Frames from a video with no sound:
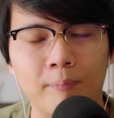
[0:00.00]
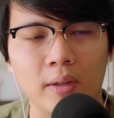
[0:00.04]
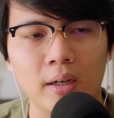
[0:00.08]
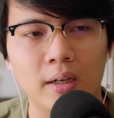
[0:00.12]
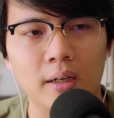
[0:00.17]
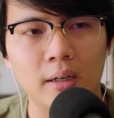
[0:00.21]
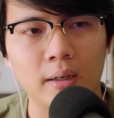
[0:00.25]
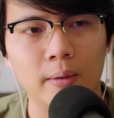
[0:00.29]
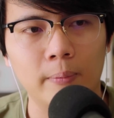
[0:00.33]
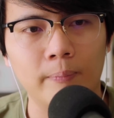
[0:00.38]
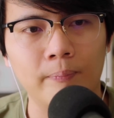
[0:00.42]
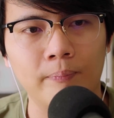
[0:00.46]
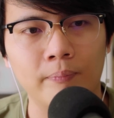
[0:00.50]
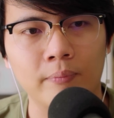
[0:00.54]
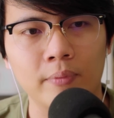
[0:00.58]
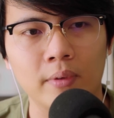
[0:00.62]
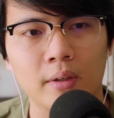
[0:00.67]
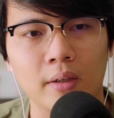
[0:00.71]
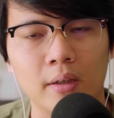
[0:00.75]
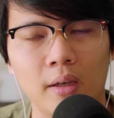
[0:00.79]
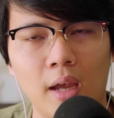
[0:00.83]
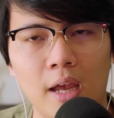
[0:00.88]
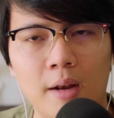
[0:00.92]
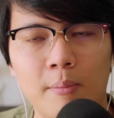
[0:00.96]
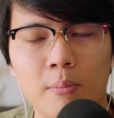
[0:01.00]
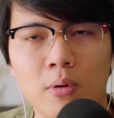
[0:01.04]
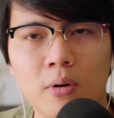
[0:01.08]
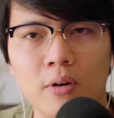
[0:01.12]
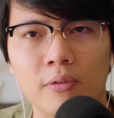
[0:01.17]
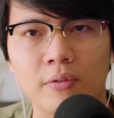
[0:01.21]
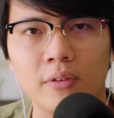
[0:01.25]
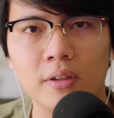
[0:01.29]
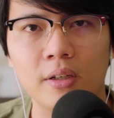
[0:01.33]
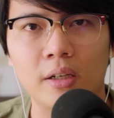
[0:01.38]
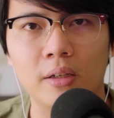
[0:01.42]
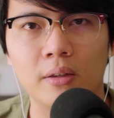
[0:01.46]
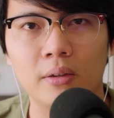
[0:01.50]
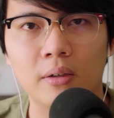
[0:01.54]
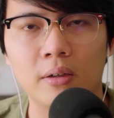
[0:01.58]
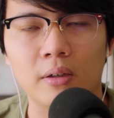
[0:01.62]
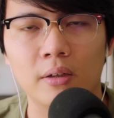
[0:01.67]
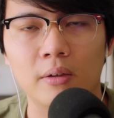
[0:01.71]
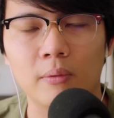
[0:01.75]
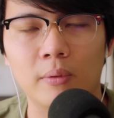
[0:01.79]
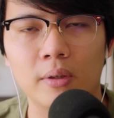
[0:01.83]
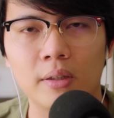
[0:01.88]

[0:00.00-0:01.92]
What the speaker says: And more often than not,